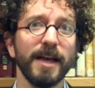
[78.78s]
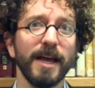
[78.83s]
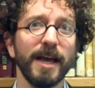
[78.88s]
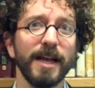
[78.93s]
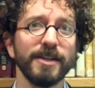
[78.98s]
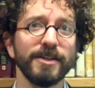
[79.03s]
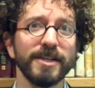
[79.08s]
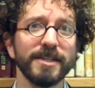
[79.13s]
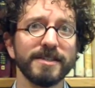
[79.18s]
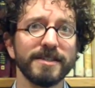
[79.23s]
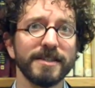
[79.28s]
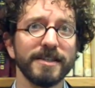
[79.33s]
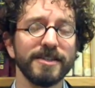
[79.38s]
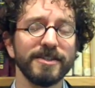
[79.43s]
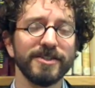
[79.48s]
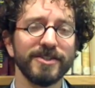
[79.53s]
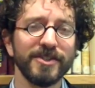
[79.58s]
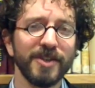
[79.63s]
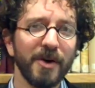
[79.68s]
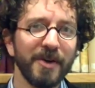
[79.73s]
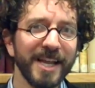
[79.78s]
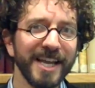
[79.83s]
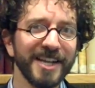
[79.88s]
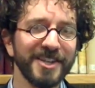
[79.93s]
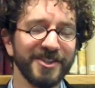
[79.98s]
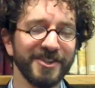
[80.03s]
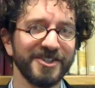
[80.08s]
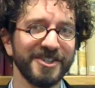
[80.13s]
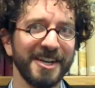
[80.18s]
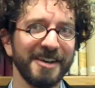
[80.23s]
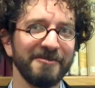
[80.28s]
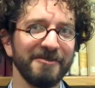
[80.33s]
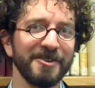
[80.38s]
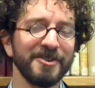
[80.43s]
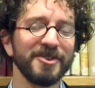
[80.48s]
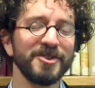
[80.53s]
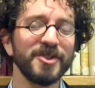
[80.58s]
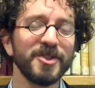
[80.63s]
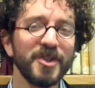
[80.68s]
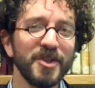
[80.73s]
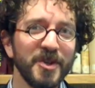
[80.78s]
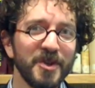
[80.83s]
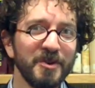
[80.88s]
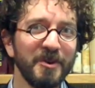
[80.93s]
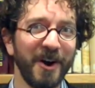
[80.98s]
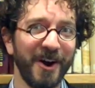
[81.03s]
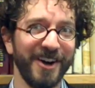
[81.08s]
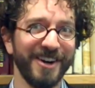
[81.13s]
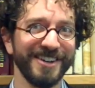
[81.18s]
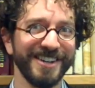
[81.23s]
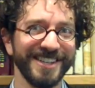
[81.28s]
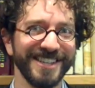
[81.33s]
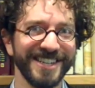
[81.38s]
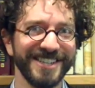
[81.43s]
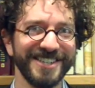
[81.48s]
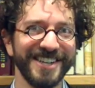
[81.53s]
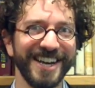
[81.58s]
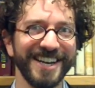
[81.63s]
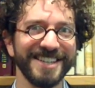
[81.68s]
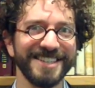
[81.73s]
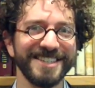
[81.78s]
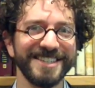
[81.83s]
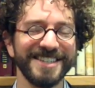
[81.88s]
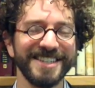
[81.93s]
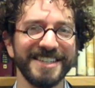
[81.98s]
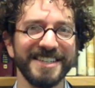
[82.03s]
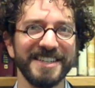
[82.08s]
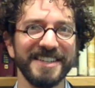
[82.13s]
and just don't hit yourself too hard on the chest.